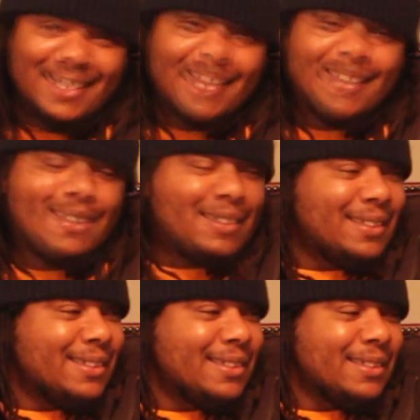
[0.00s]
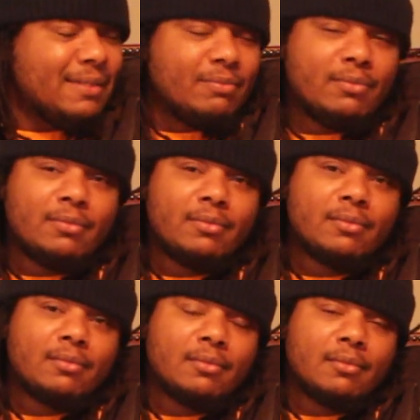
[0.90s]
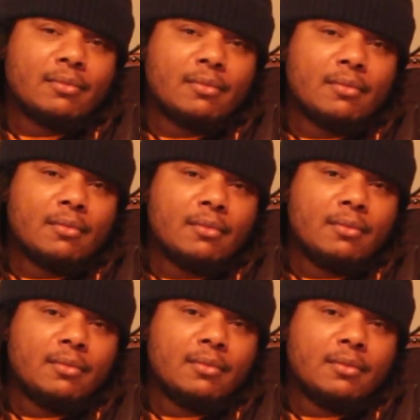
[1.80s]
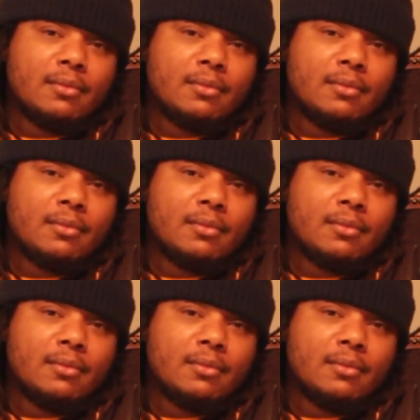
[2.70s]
The person shown says nothing.